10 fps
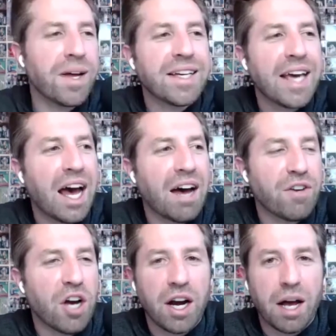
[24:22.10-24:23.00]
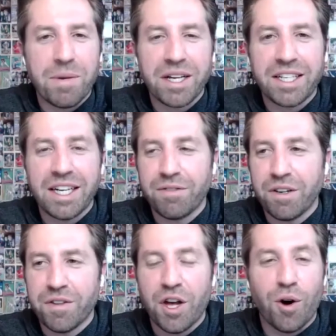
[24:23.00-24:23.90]
caveat I'm going to give,
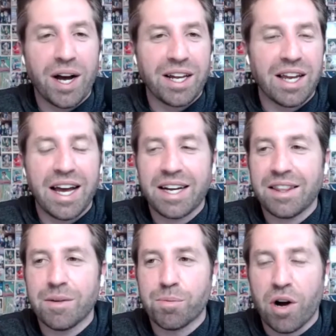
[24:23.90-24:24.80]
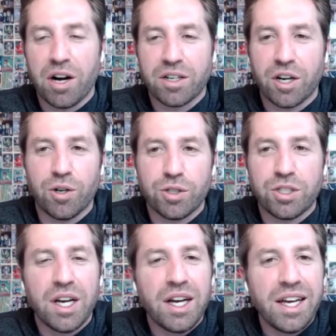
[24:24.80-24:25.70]
even though I like the Broncos,
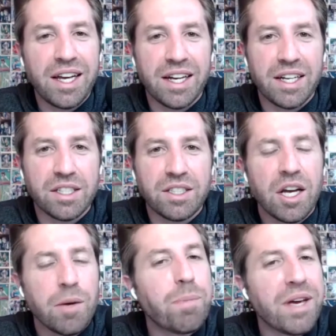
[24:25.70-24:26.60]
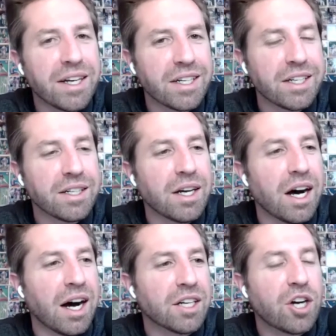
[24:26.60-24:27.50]
is being
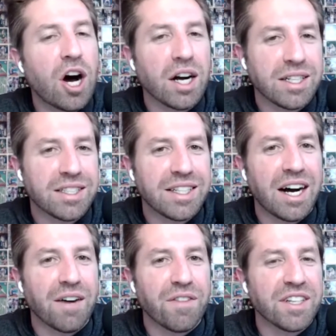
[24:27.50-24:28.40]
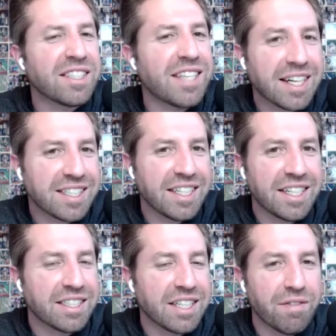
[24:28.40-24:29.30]
cognizant of the
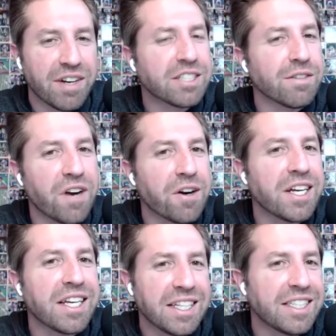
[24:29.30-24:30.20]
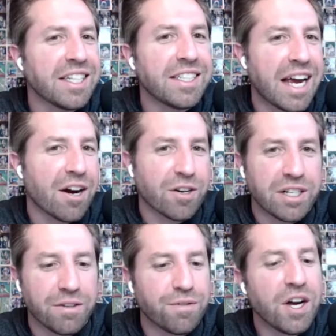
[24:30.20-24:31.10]
sexiness of it. It's a very easy
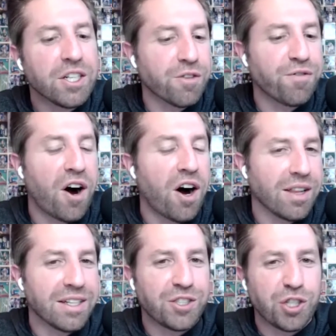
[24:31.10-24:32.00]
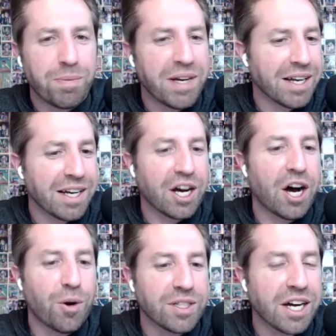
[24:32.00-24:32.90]
narrative to fall into, being like,
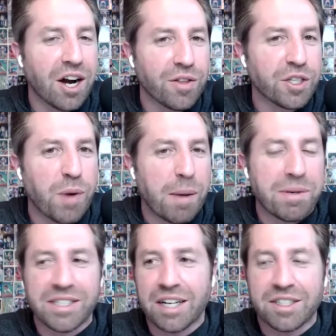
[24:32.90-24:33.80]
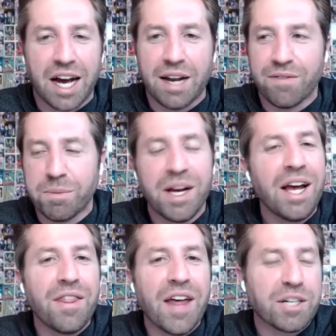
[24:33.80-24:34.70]
oh, he's got all these weapons outside of him.
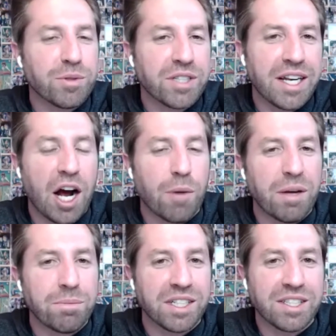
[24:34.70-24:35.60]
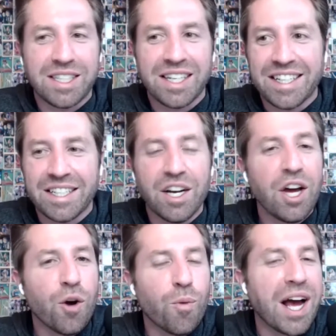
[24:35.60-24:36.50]
That's what's going to help them succeed.
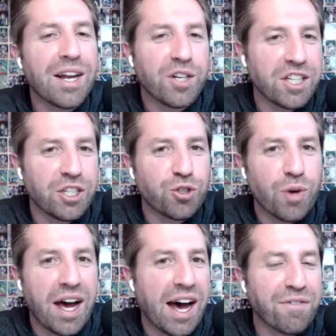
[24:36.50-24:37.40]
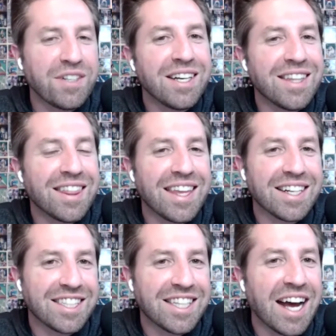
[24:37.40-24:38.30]
When I look at the draft, the
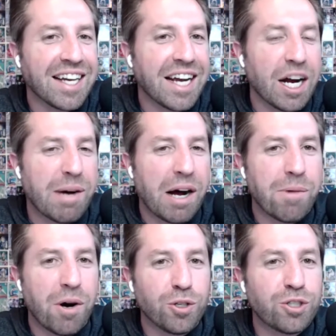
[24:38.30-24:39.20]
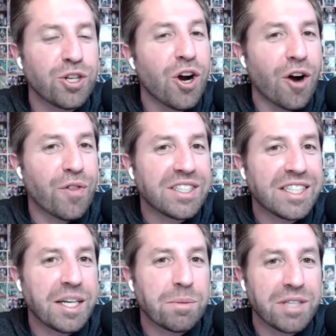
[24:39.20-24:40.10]
things that I care about most are the
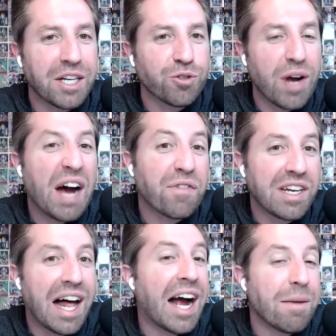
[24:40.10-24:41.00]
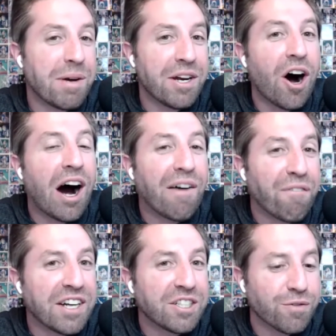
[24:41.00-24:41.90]
teams that draft linemen,
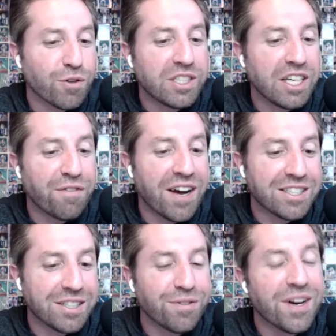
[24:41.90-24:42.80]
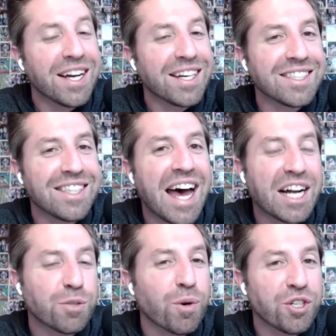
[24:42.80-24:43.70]
offensive or defensive, because
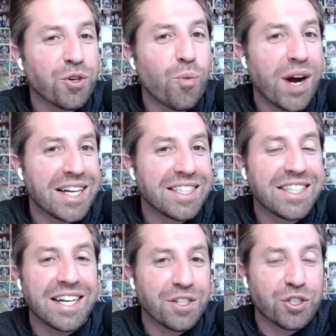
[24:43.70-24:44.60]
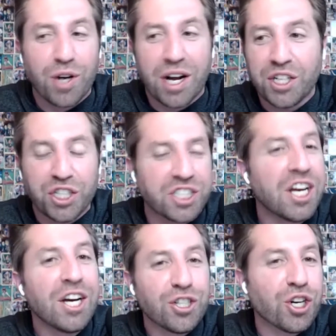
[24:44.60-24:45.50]
that's where you win, is in the trenches.
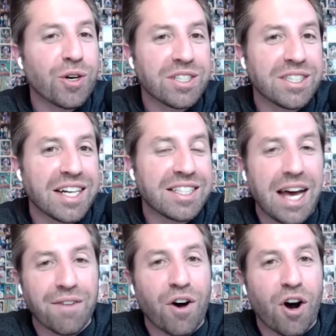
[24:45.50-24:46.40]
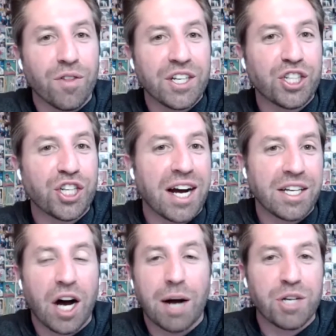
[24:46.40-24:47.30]
Sure, it's nice to have all these shiny
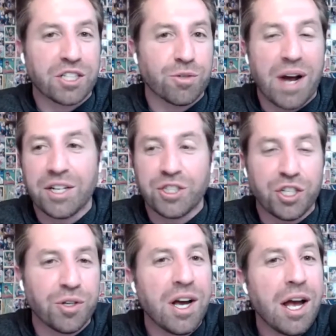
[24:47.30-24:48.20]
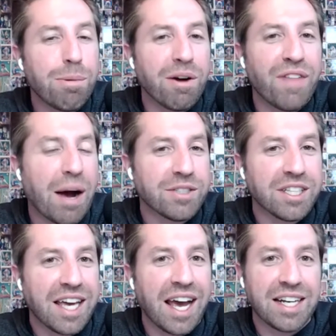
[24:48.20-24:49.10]
objects around you, but if that was the
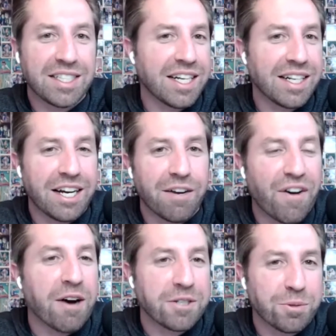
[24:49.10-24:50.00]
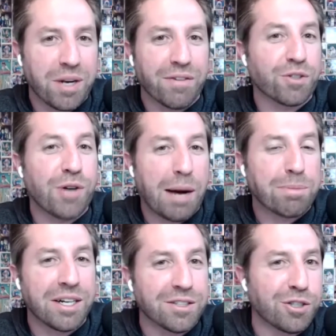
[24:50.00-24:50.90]
case, the Atlanta Falcons would have a crap
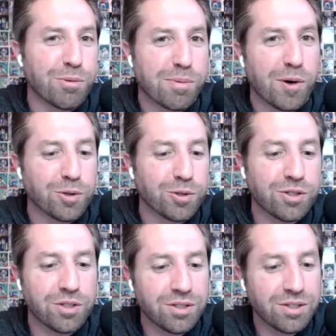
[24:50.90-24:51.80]
ton of Super Bowls.